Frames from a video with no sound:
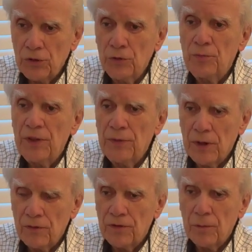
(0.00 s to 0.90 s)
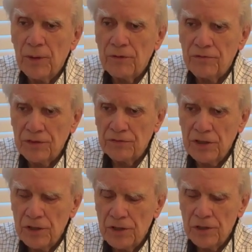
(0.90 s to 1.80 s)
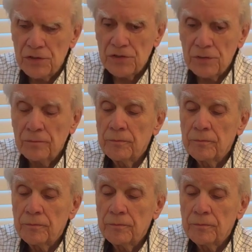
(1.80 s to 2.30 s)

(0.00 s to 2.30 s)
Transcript: who'd been there for about 15 years.